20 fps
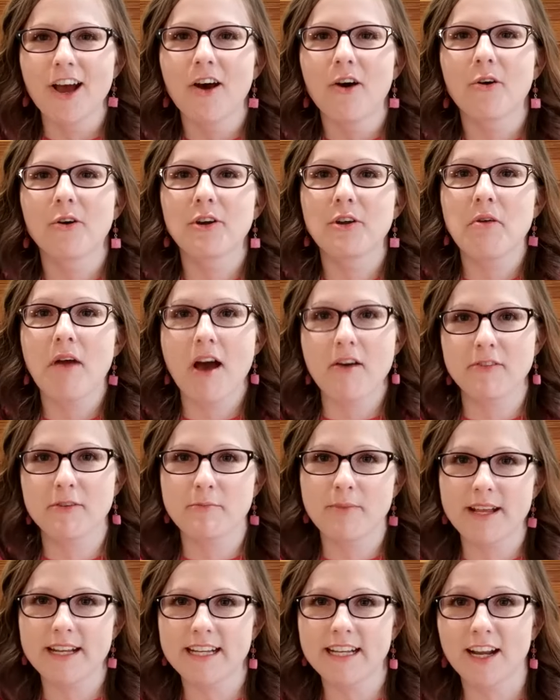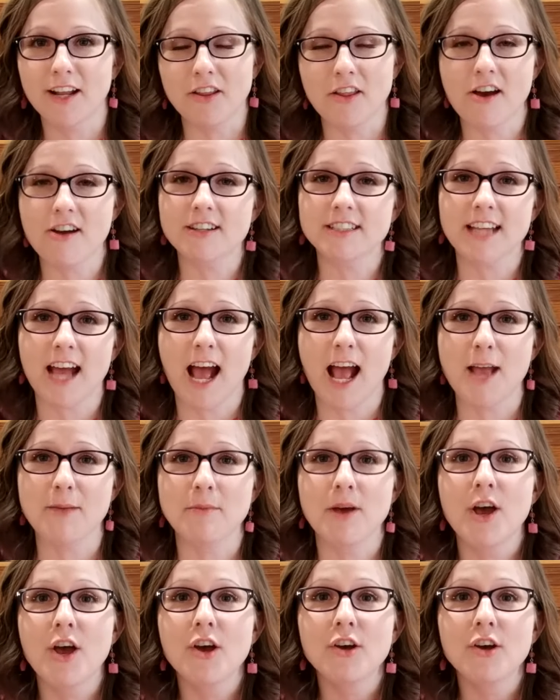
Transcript: or you haven't been in a long time,